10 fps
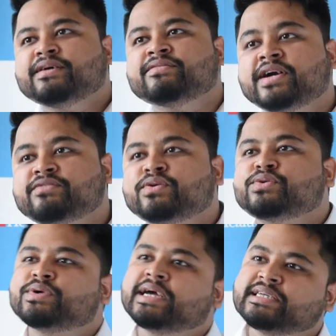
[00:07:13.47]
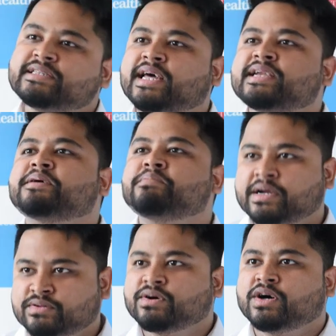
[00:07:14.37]
wait for two days and then come
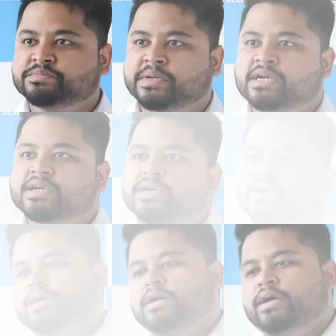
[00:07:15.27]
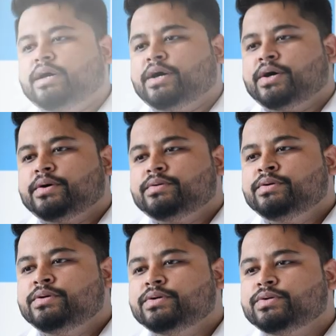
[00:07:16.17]
back to the hospital. Uh,